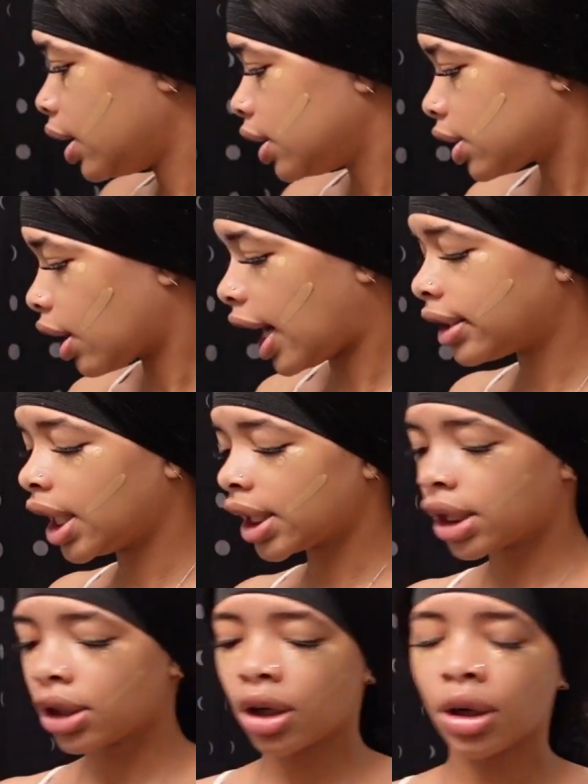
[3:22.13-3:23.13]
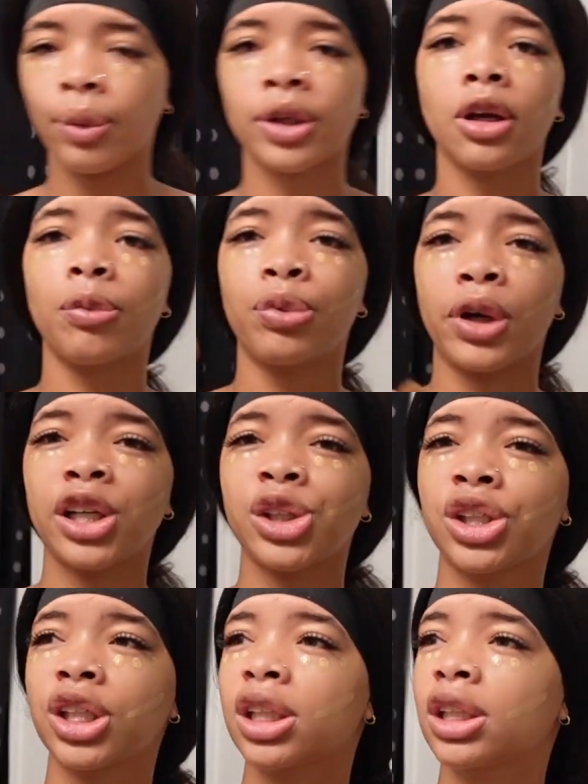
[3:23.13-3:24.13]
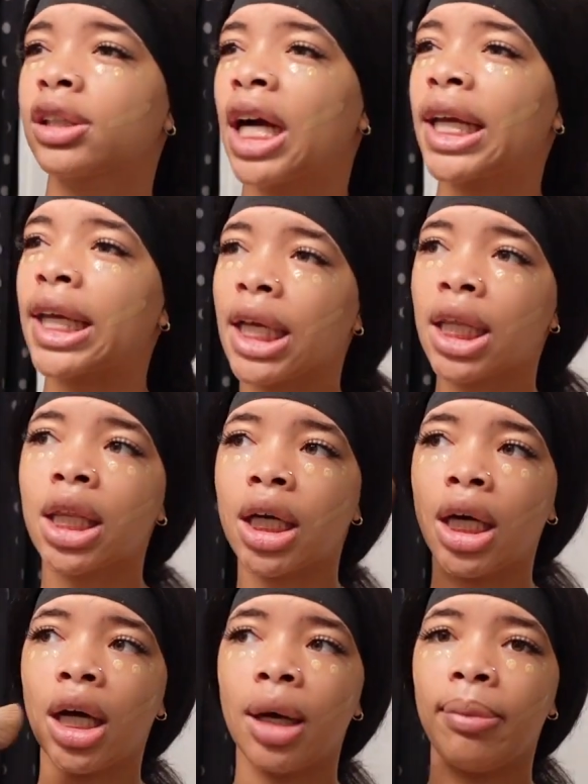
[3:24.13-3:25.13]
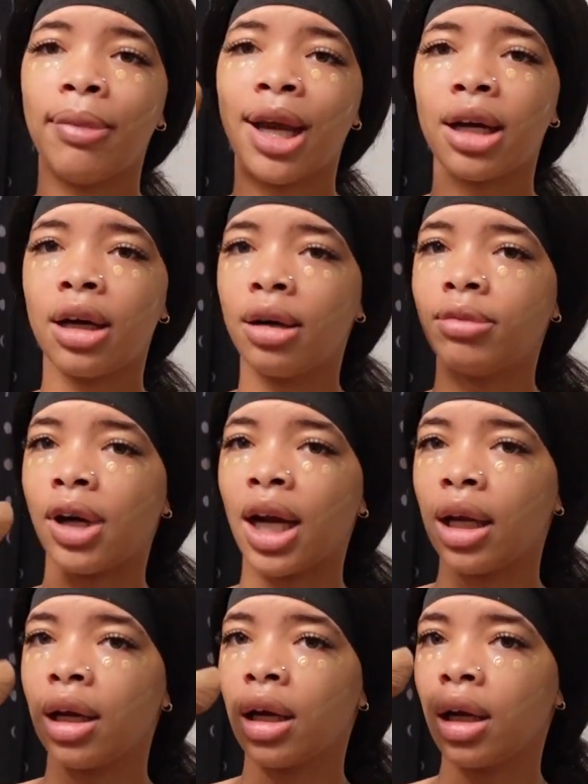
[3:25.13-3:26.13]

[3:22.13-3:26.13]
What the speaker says: So I like to go in with the brush just to like get the makeup like,